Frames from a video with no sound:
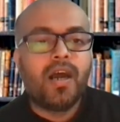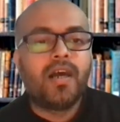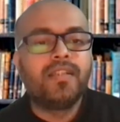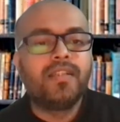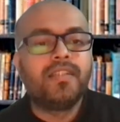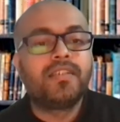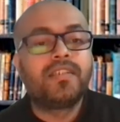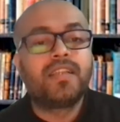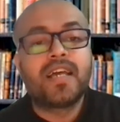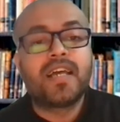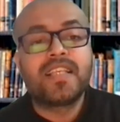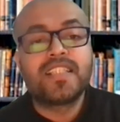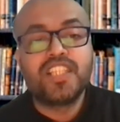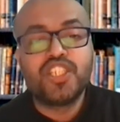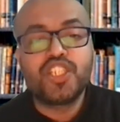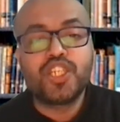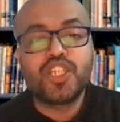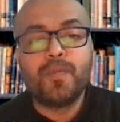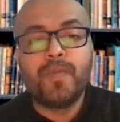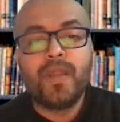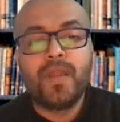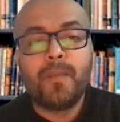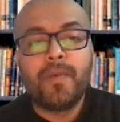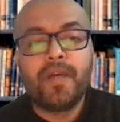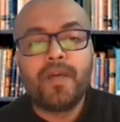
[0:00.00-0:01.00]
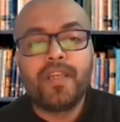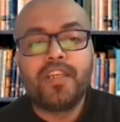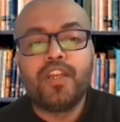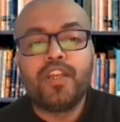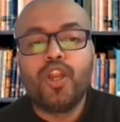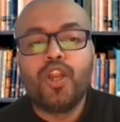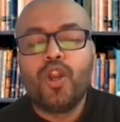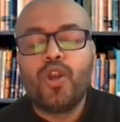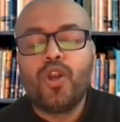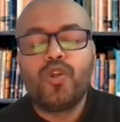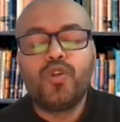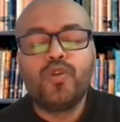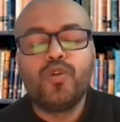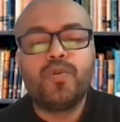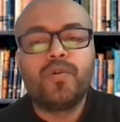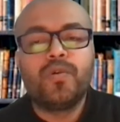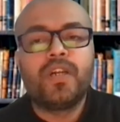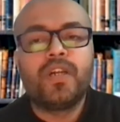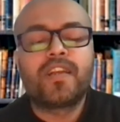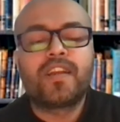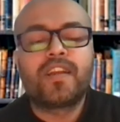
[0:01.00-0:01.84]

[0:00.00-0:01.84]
the translation memory, to